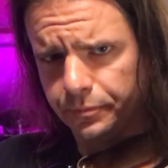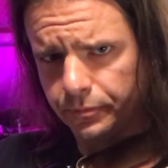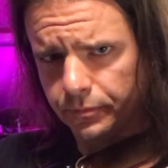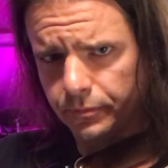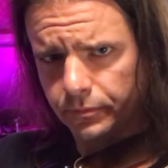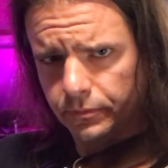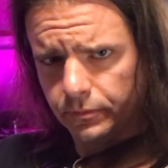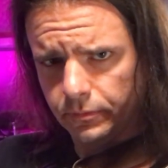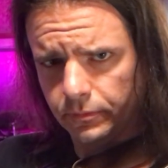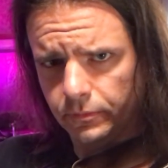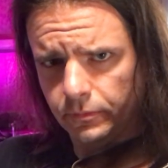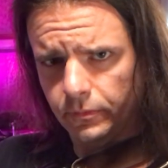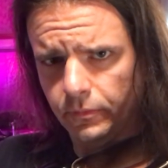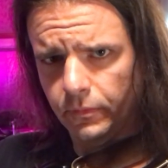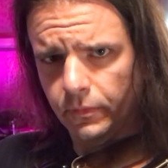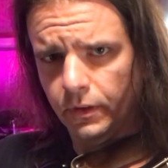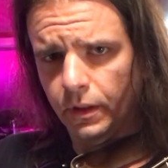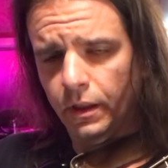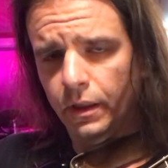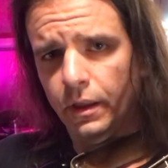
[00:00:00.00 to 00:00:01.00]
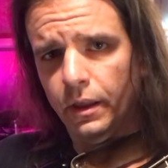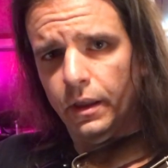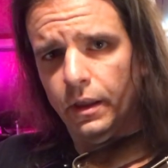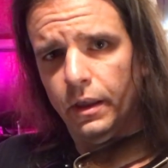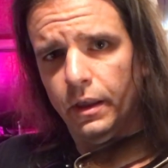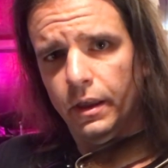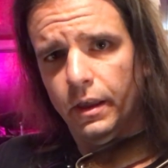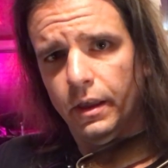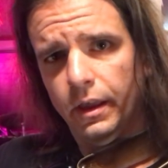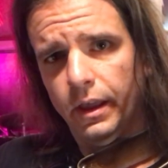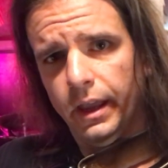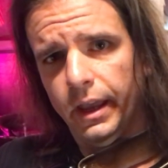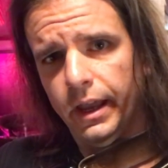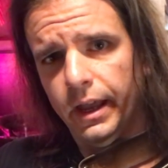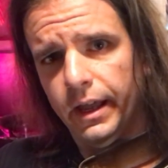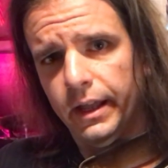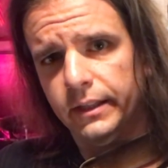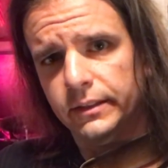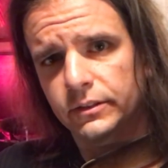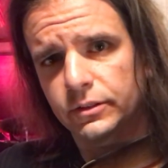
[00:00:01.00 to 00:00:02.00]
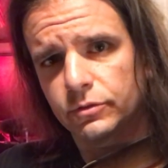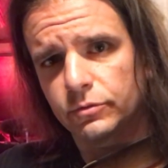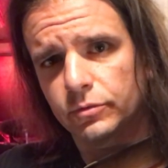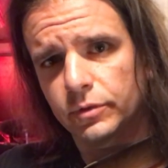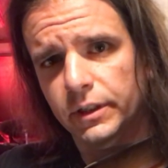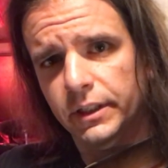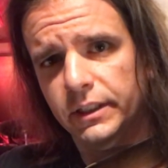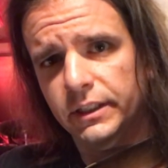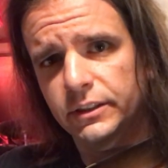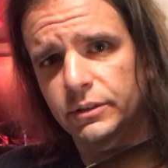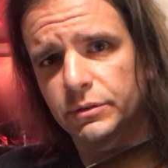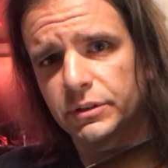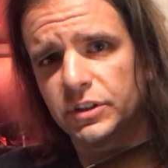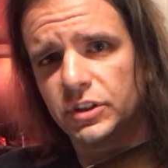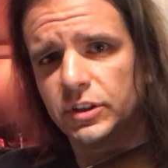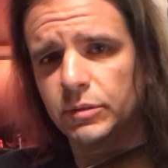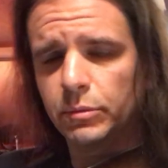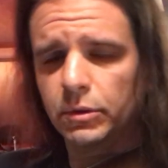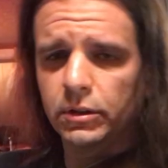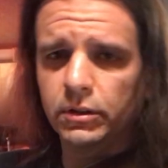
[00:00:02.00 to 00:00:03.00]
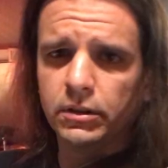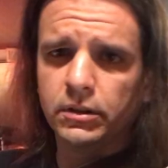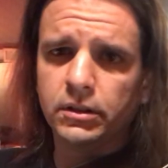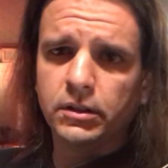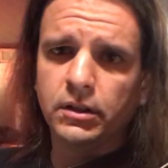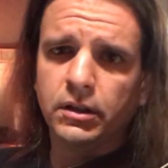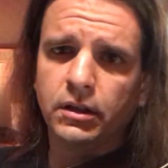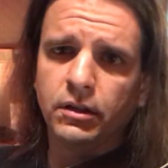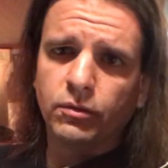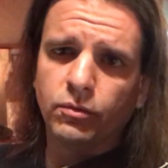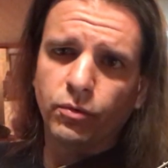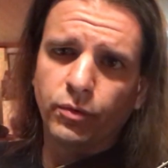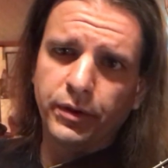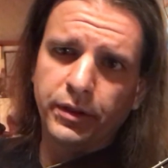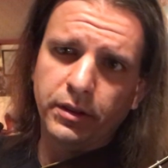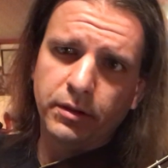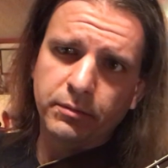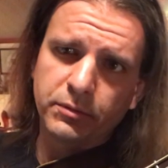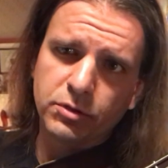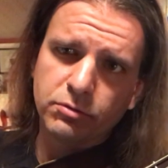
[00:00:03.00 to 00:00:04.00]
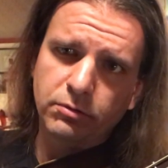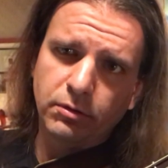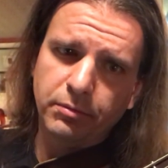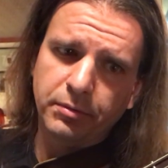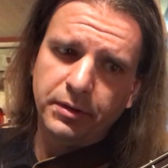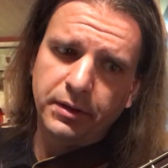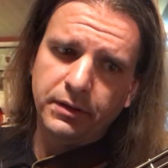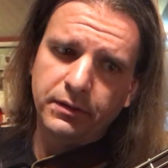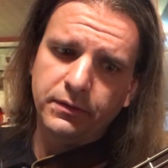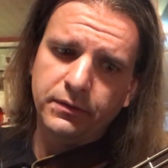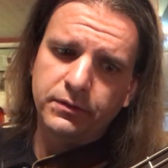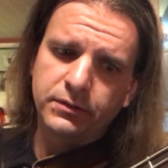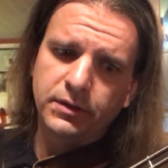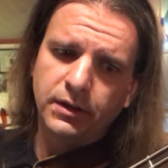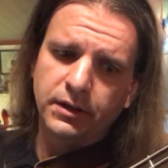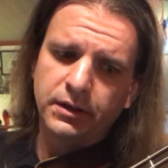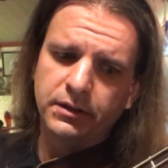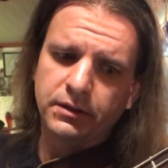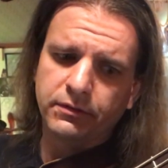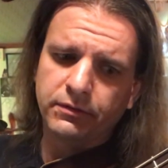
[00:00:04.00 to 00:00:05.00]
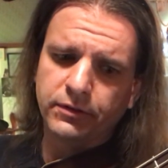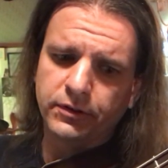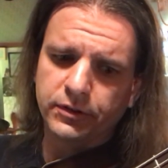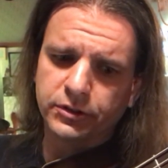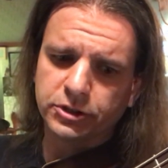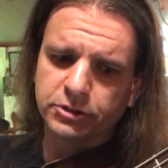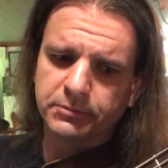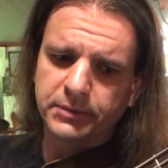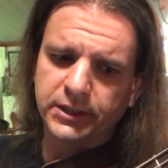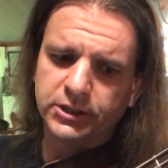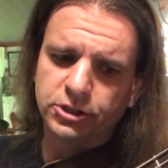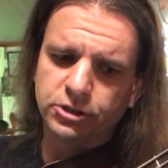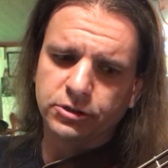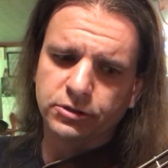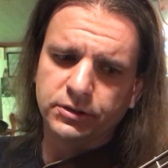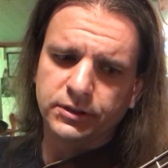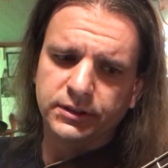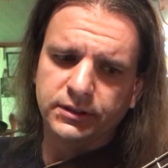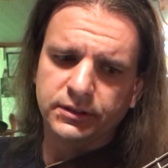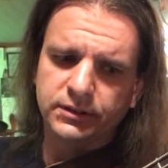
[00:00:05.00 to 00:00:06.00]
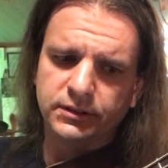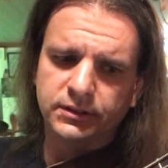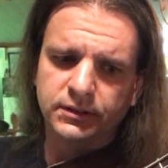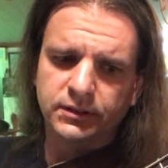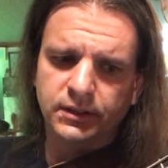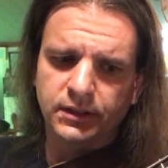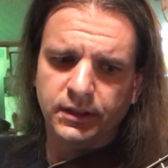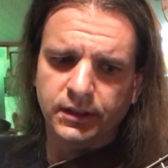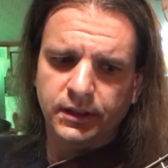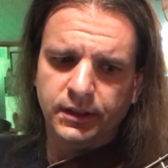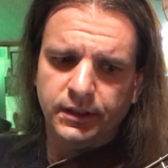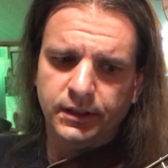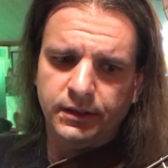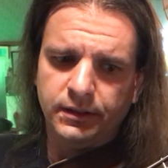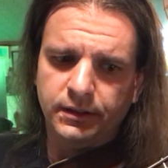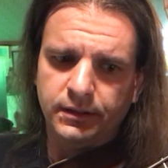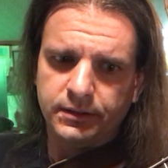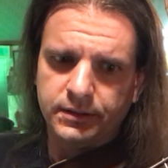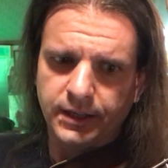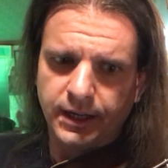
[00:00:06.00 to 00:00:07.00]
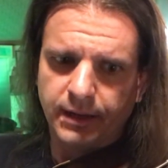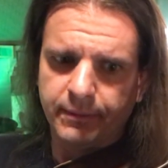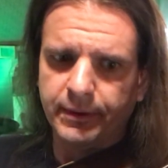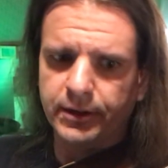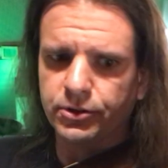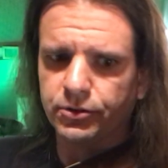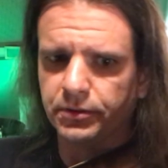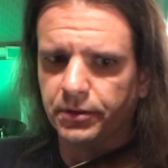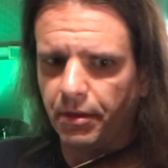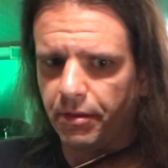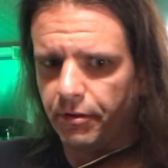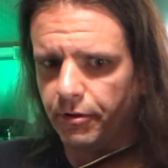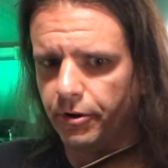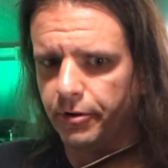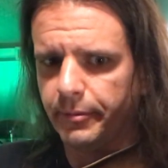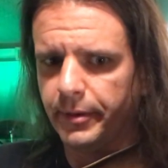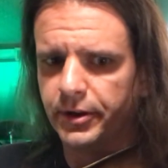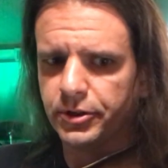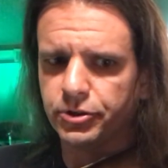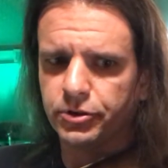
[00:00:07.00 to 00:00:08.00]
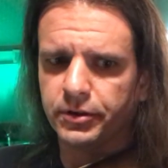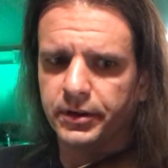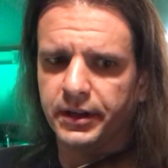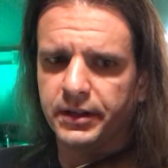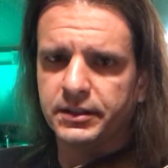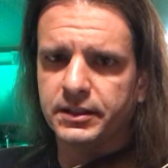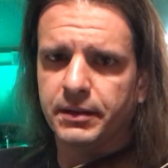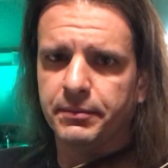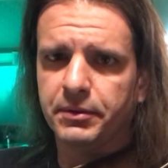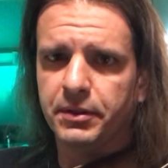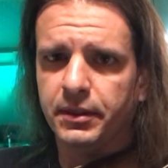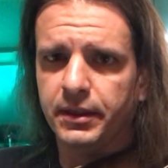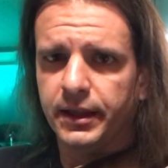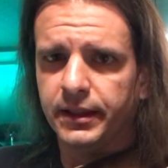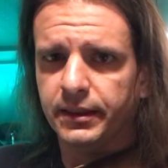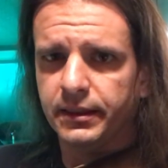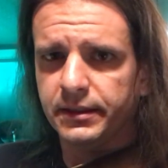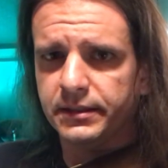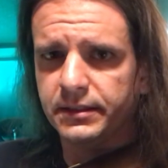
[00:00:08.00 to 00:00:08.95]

And we're going to do a similar rhythm to what we've done in the first measure and the second measure and the third measure, except that